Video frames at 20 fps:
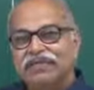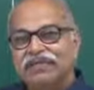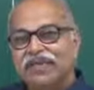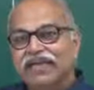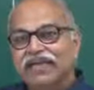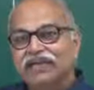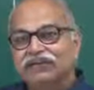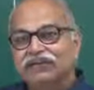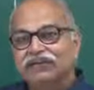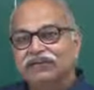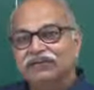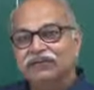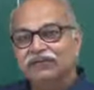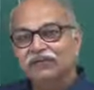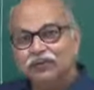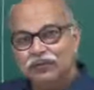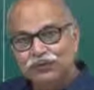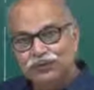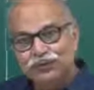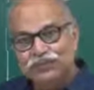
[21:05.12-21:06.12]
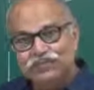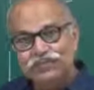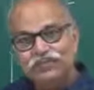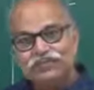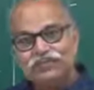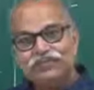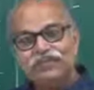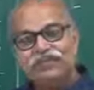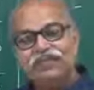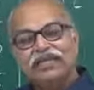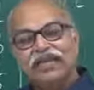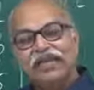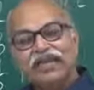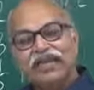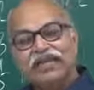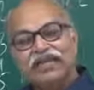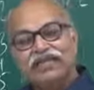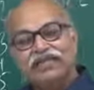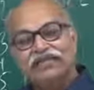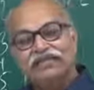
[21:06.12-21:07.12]
can be used,
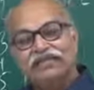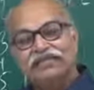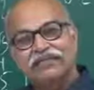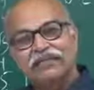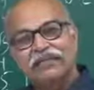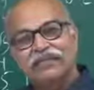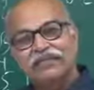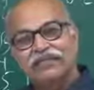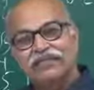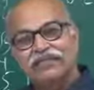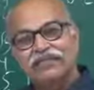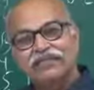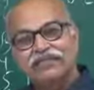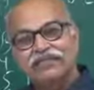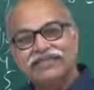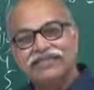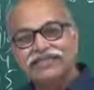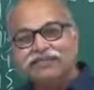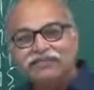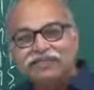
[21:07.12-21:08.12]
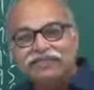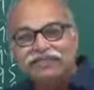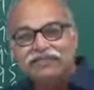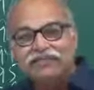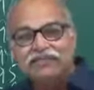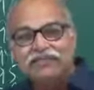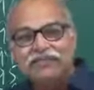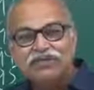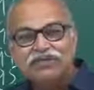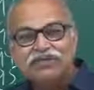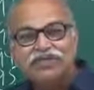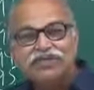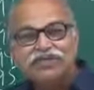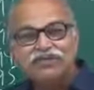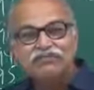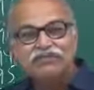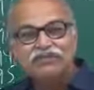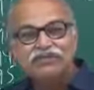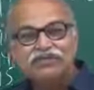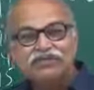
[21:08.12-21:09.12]
and how the decimal number
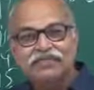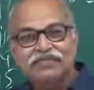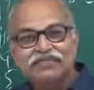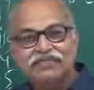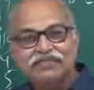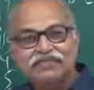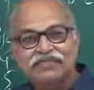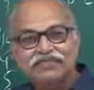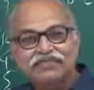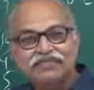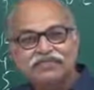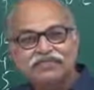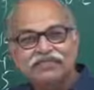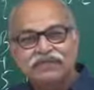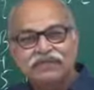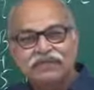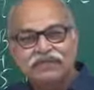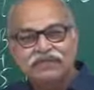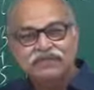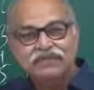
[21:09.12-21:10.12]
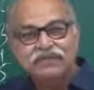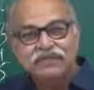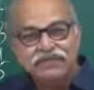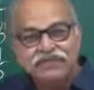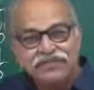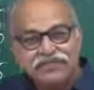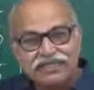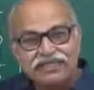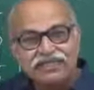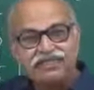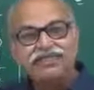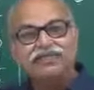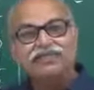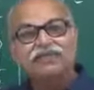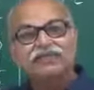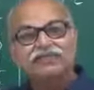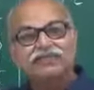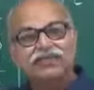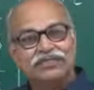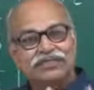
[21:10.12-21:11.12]
can be converted
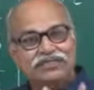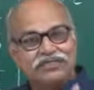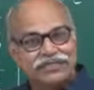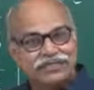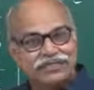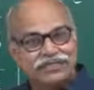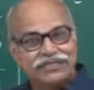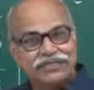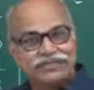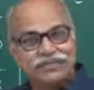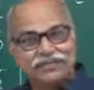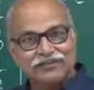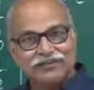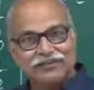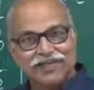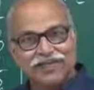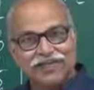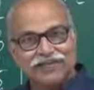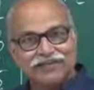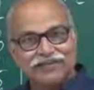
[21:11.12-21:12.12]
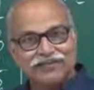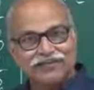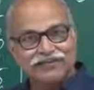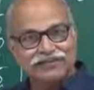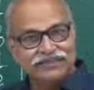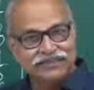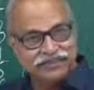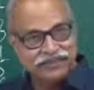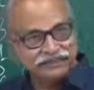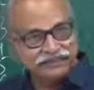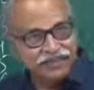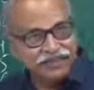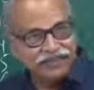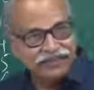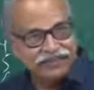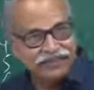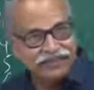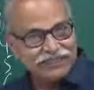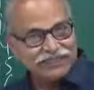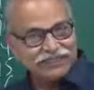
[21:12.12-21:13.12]
into this system, and this
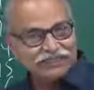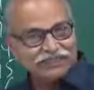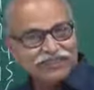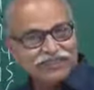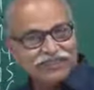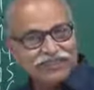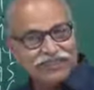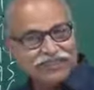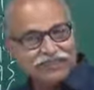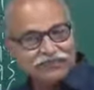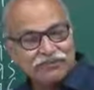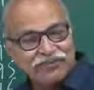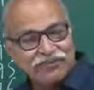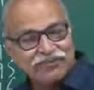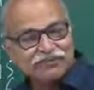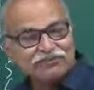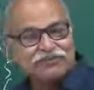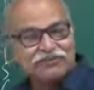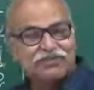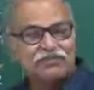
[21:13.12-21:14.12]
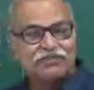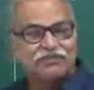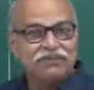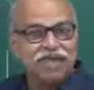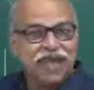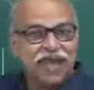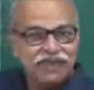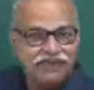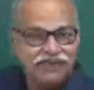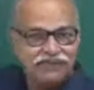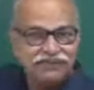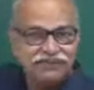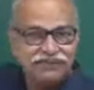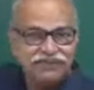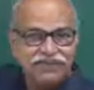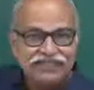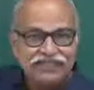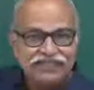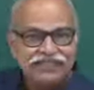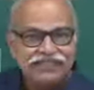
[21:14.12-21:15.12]
binary number can be converted back into
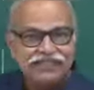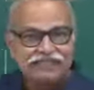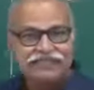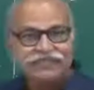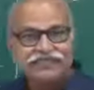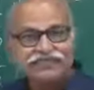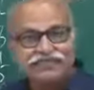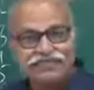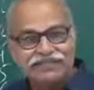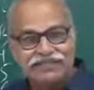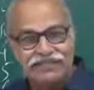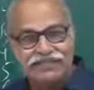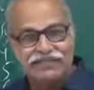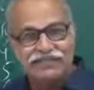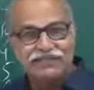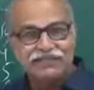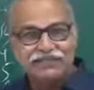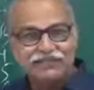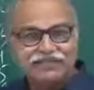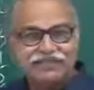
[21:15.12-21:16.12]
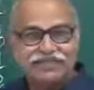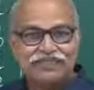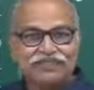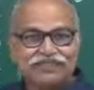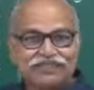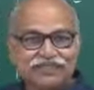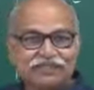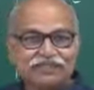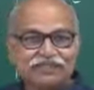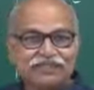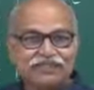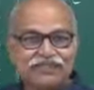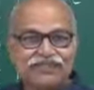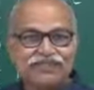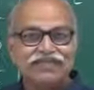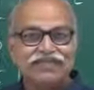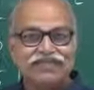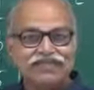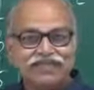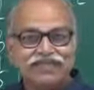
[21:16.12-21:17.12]
the decimal system, and those things have
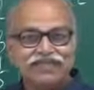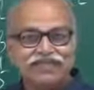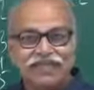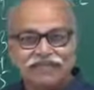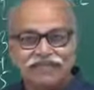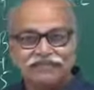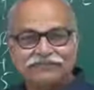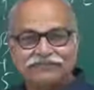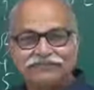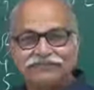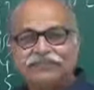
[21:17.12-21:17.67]
been done.